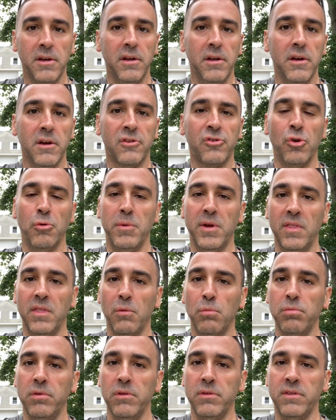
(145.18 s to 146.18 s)
assuming
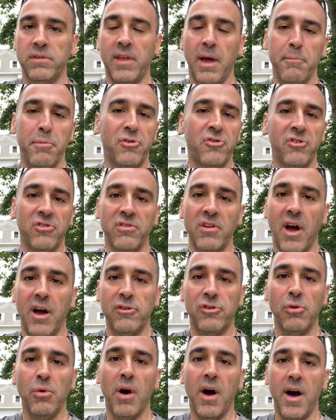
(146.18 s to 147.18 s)
the temperature is not
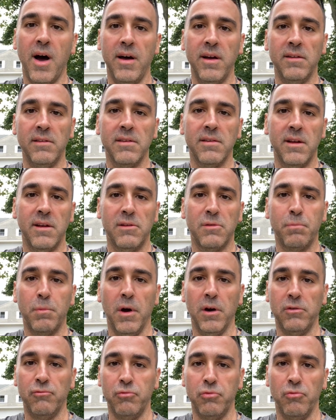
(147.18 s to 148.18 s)
too hot. And today's
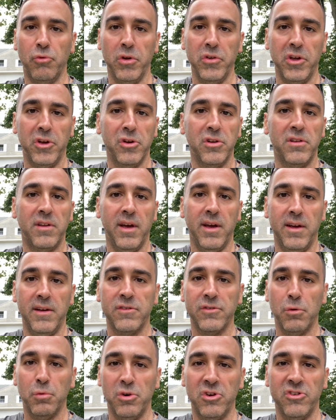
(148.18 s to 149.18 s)
a really good day,
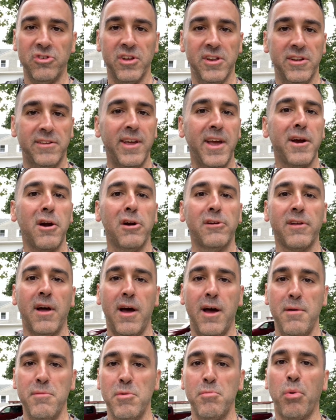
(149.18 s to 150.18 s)
so we're just gonna take our
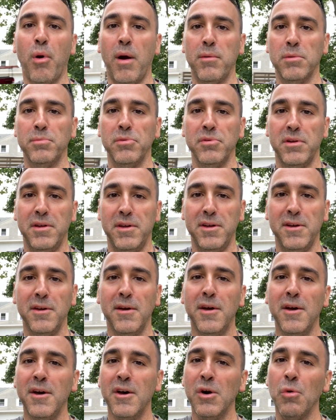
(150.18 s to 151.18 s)
time and probably
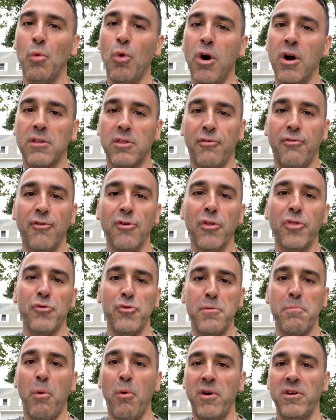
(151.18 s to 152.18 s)
walk the full
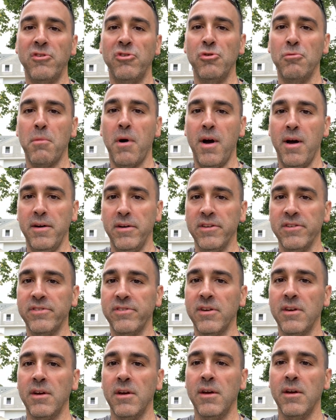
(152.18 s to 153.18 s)
3.2 miles.
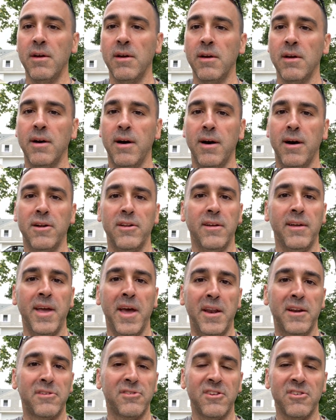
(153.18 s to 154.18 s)
Uh,
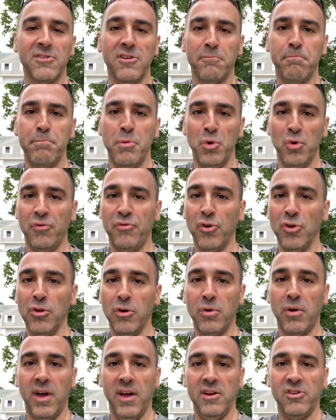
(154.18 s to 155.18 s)
again, it's just a beautiful
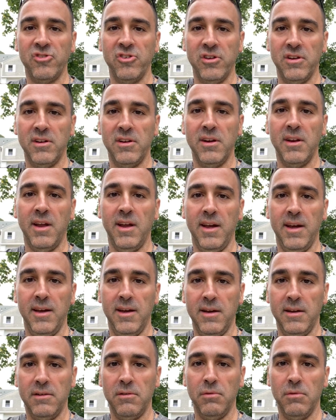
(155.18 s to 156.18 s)
location
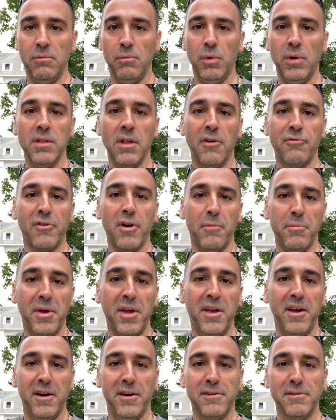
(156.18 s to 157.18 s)
and we love coming
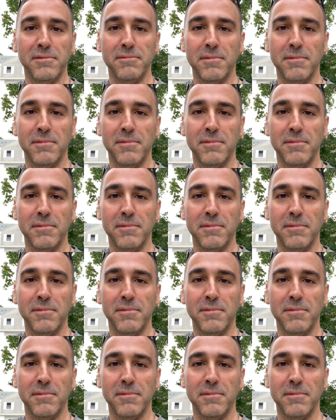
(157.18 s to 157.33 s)
here.